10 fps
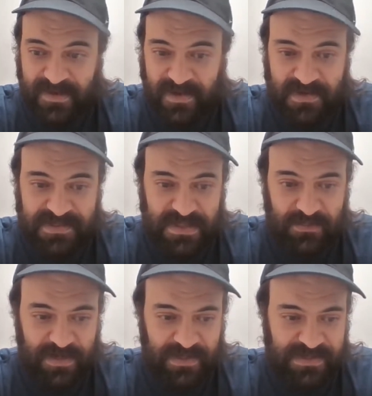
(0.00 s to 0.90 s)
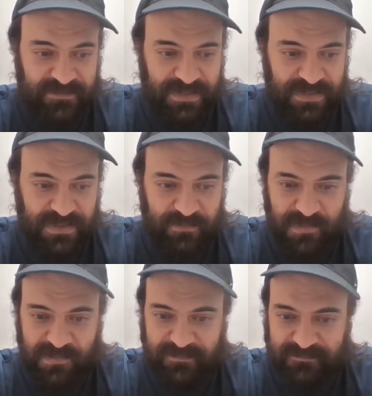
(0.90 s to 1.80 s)
Always in a relatively good
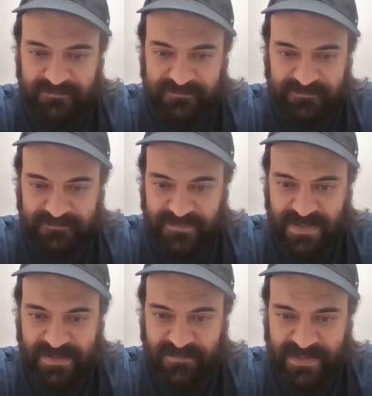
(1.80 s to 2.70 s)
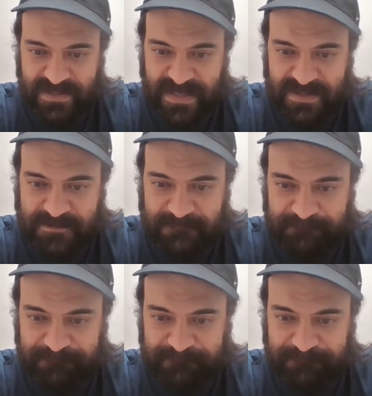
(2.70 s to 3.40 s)
mood on Mondays.